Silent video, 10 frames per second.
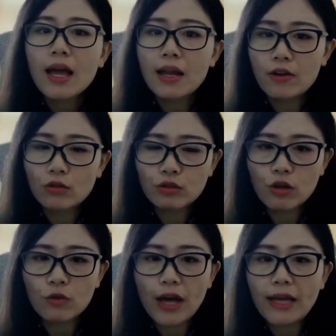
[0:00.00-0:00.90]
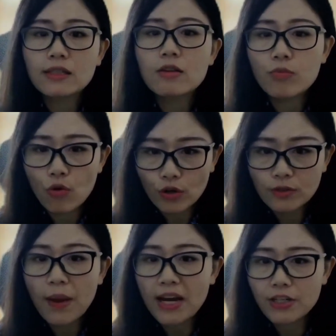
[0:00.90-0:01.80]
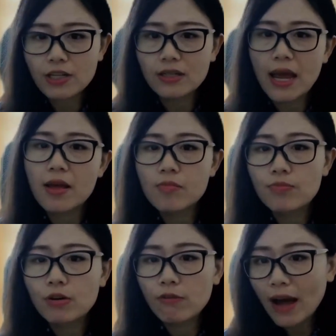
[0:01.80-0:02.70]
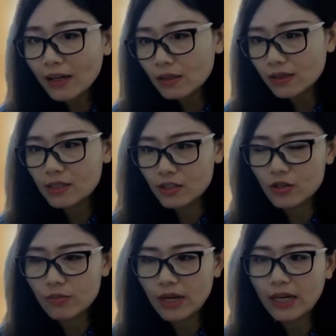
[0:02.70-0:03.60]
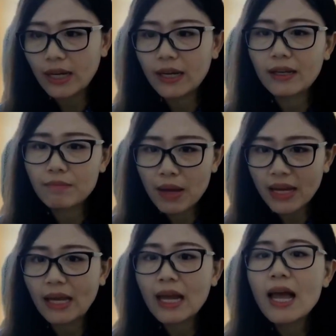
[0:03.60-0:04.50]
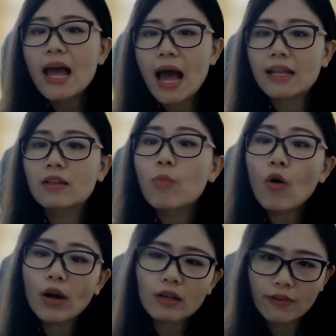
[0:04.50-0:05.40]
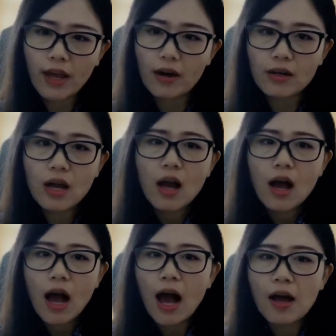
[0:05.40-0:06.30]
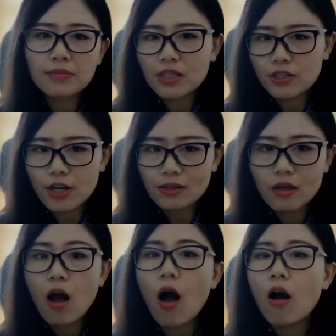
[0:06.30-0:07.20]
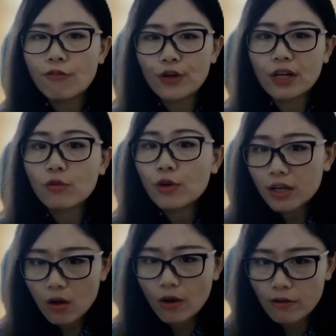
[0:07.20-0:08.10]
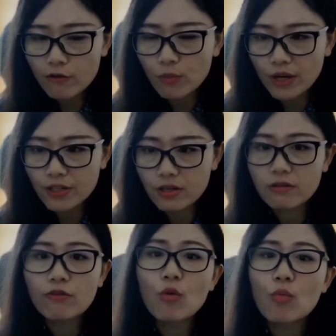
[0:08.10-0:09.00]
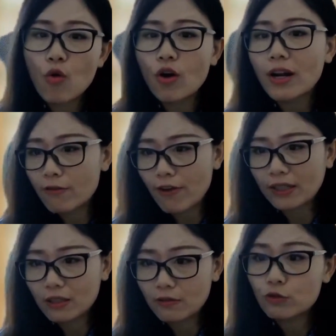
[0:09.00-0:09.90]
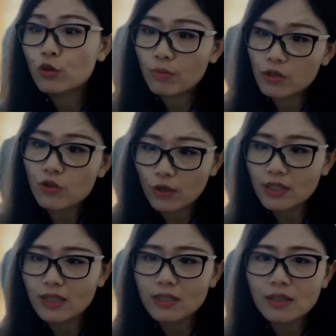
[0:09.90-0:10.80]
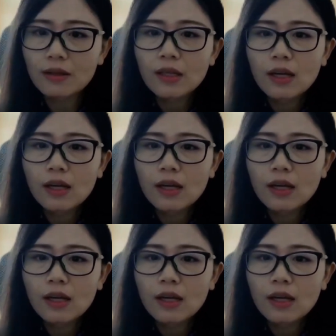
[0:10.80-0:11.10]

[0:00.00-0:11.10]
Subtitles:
And also, it supports patient and provider decision-making at the point of care, such as offering critical information for more effective treatment choices.